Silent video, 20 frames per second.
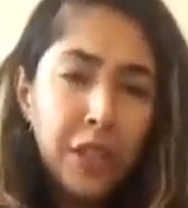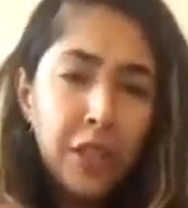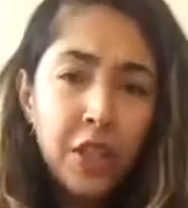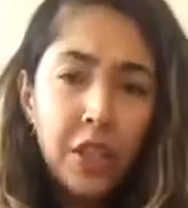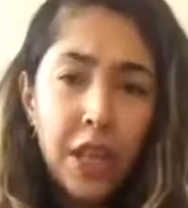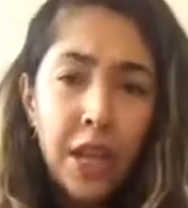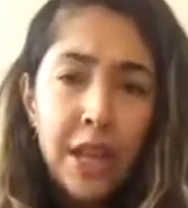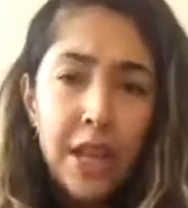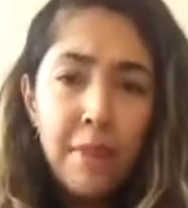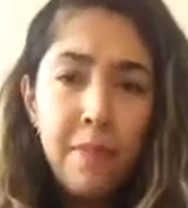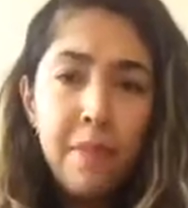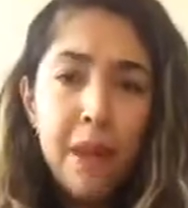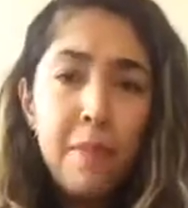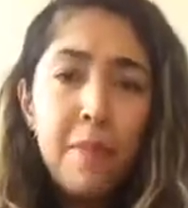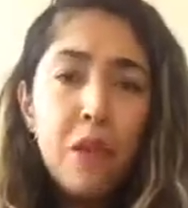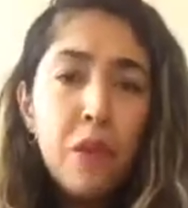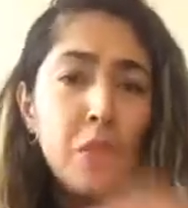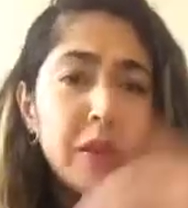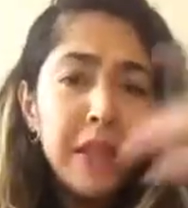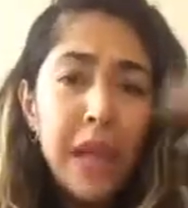
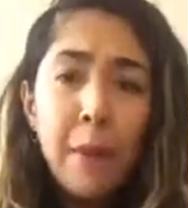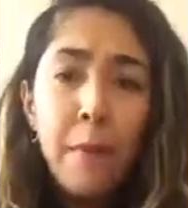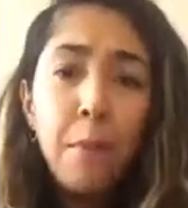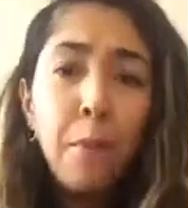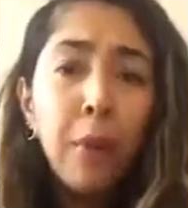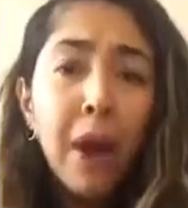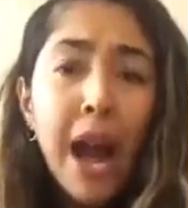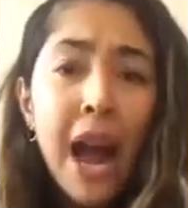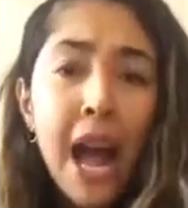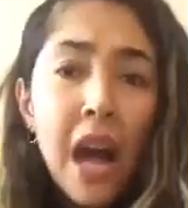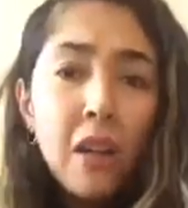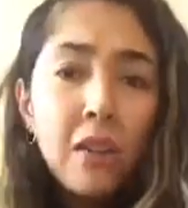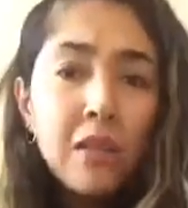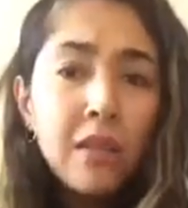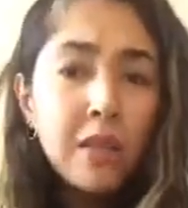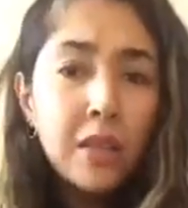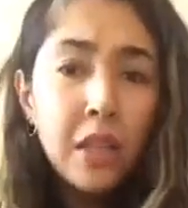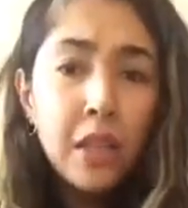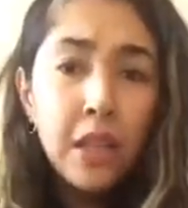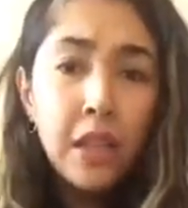maybe use like
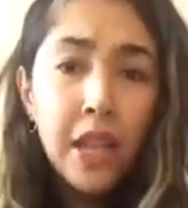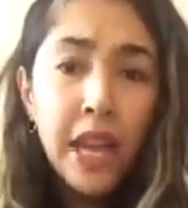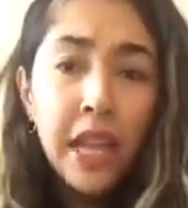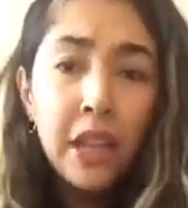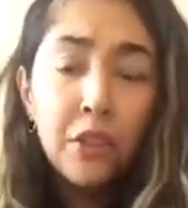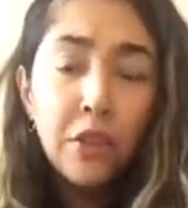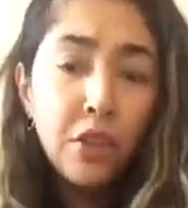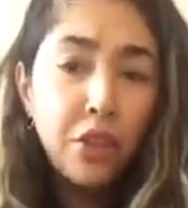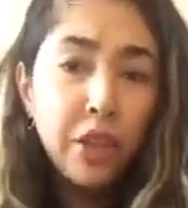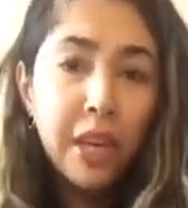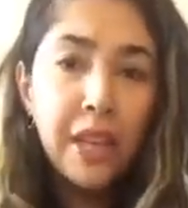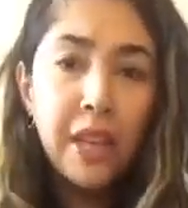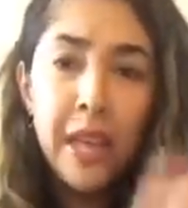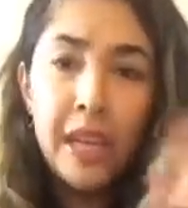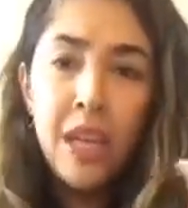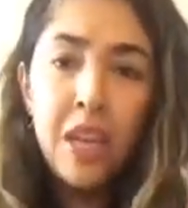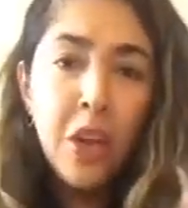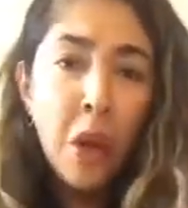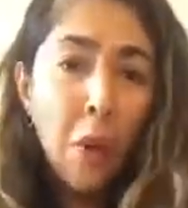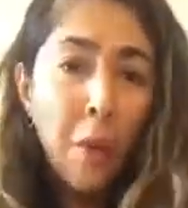browns to illustrate
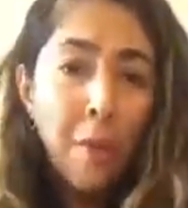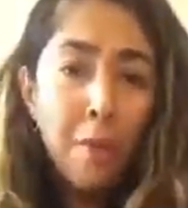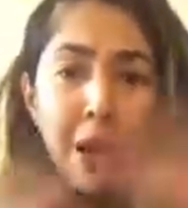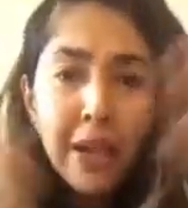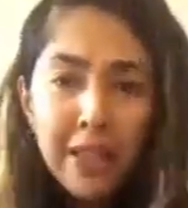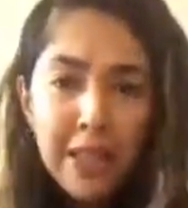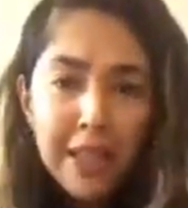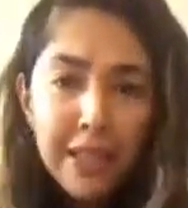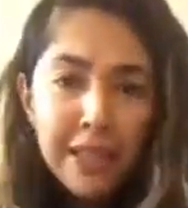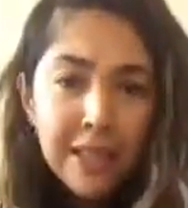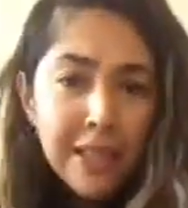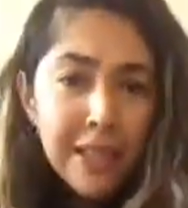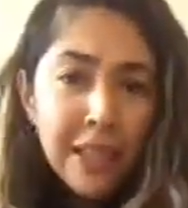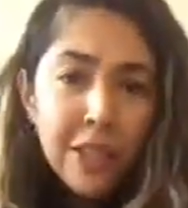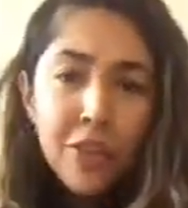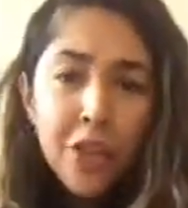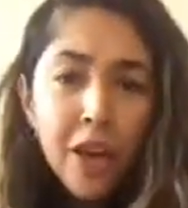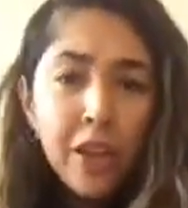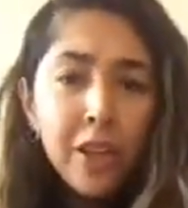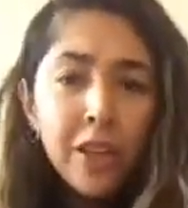like, monkeys in the
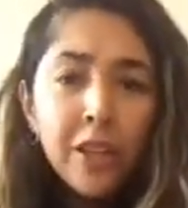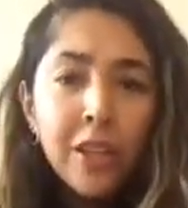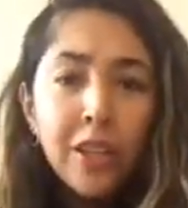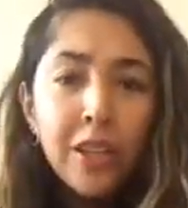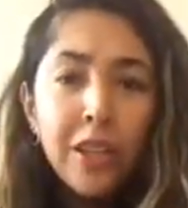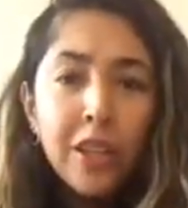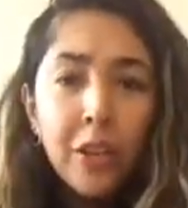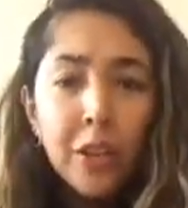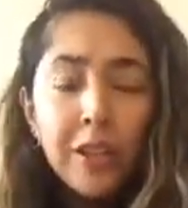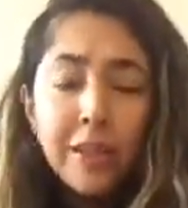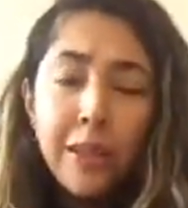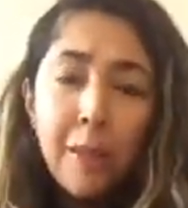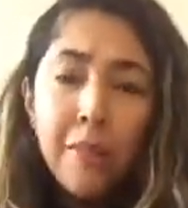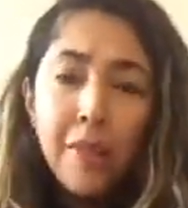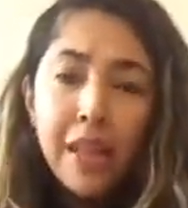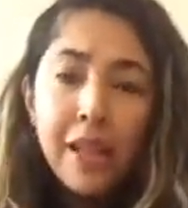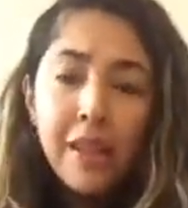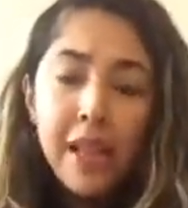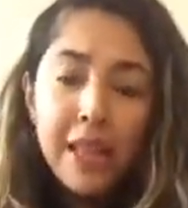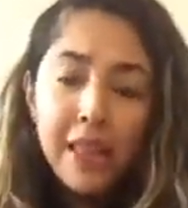jungle or
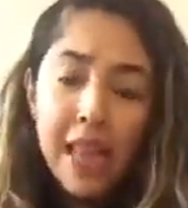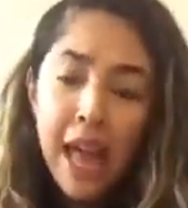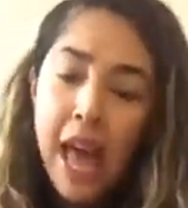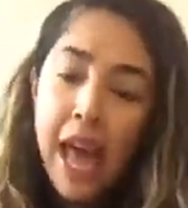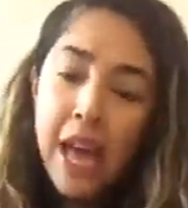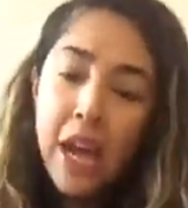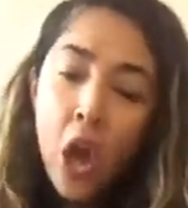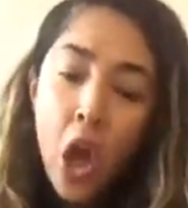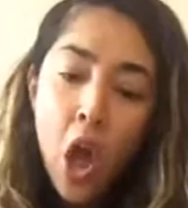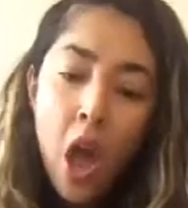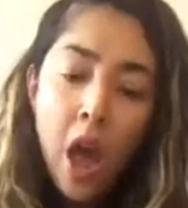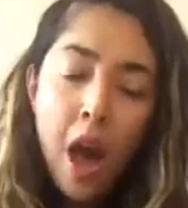something like that.